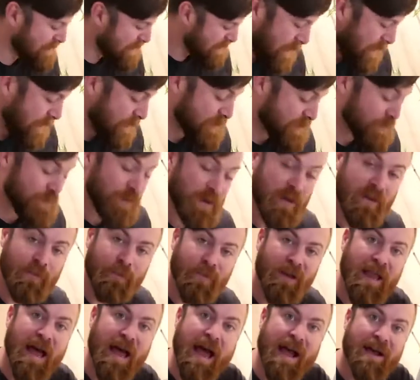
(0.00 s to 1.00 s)
here's one of the
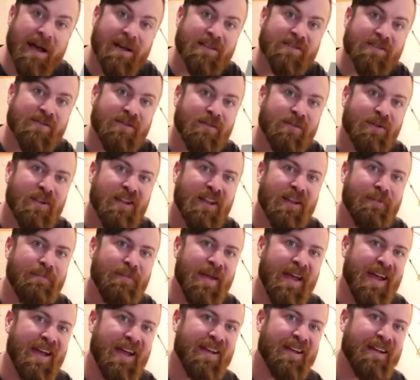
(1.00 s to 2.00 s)
plaques from
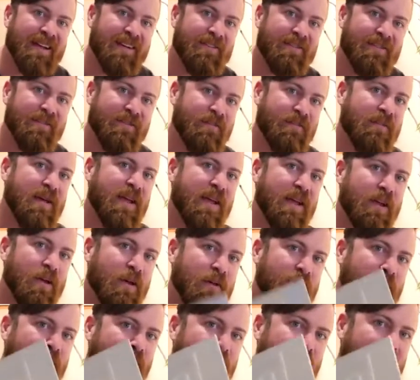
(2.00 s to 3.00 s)
ClickBank for making
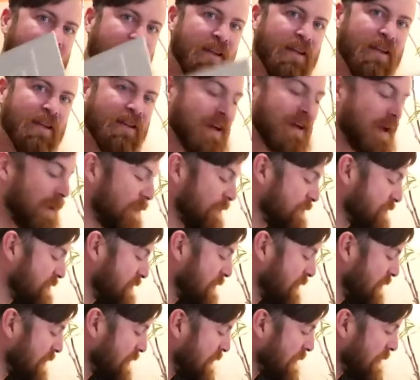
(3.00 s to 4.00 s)
over $1 million
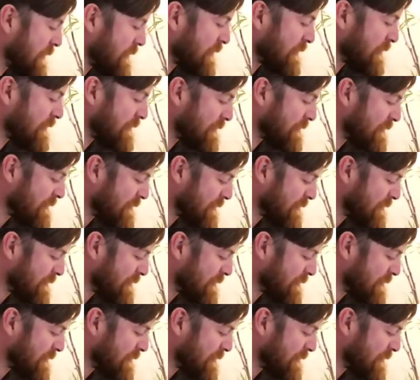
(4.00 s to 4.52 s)
in a year.